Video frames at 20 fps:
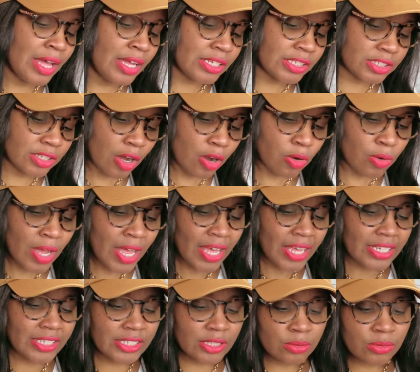So
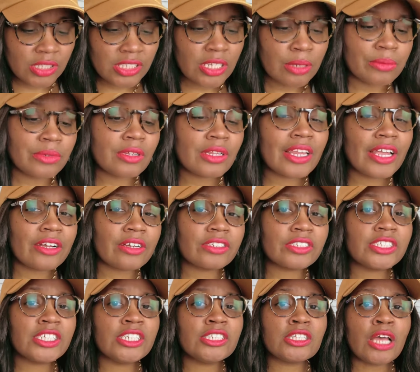it's some
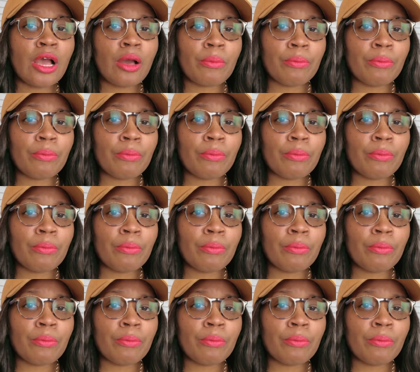similarities,